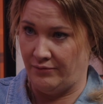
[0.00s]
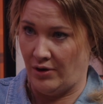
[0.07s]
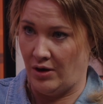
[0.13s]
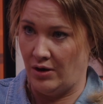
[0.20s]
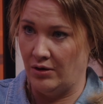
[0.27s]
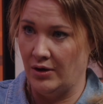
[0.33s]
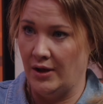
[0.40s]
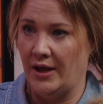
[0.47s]

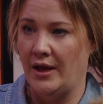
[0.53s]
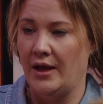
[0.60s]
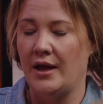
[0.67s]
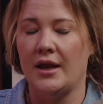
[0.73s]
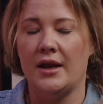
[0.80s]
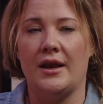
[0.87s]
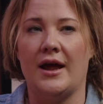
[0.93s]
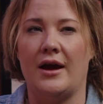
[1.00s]
role.
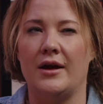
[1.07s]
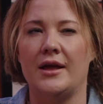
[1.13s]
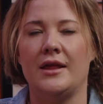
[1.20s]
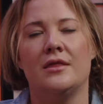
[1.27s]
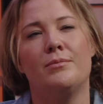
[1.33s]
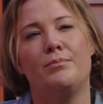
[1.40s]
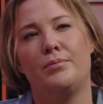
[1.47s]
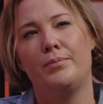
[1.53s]
Now,
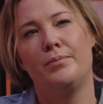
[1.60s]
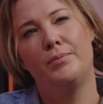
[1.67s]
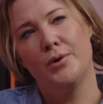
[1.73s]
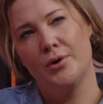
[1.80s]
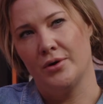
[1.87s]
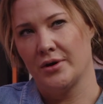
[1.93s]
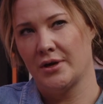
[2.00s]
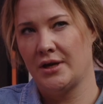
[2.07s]
in the
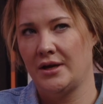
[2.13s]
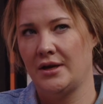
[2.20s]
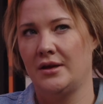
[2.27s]
book,